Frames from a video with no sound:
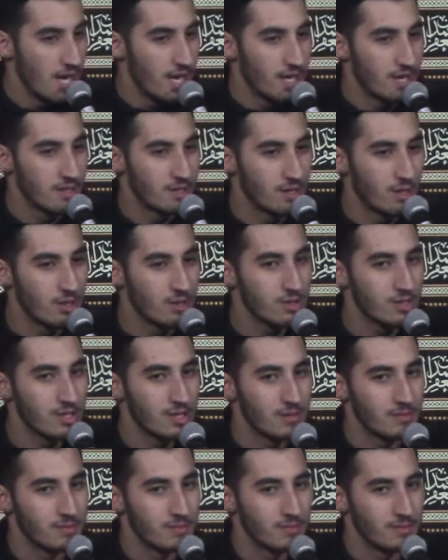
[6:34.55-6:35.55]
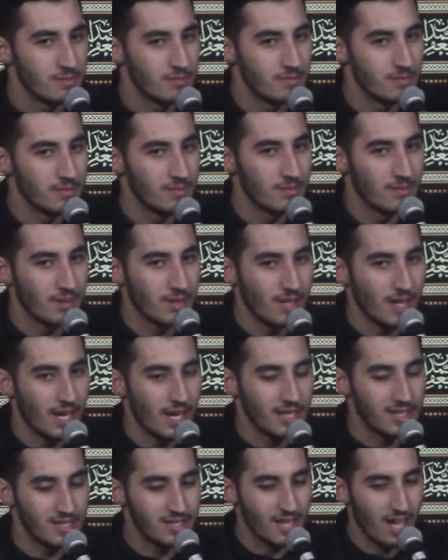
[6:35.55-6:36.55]
He tells him,
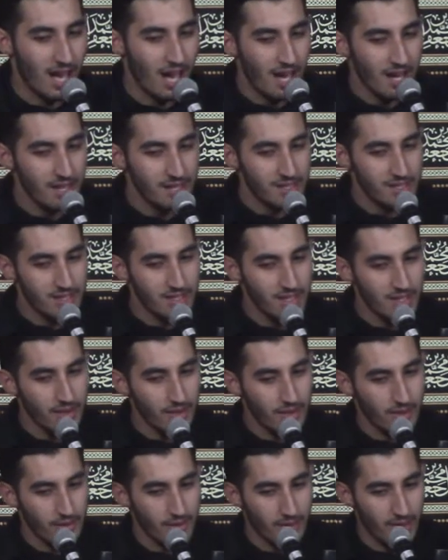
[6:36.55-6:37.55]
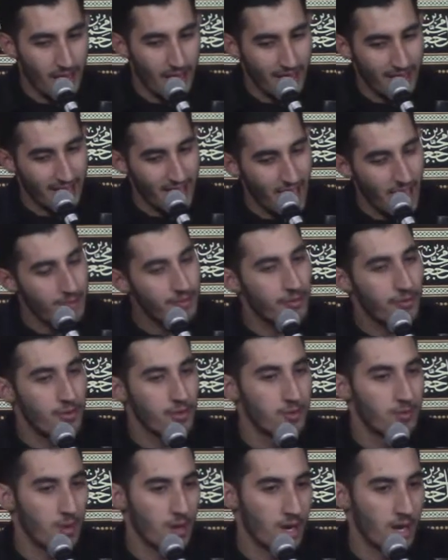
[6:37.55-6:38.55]
It's the hardest thing that I could ever feel
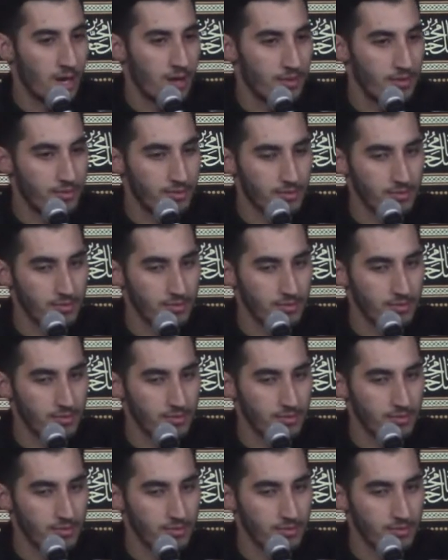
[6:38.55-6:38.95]
in my life.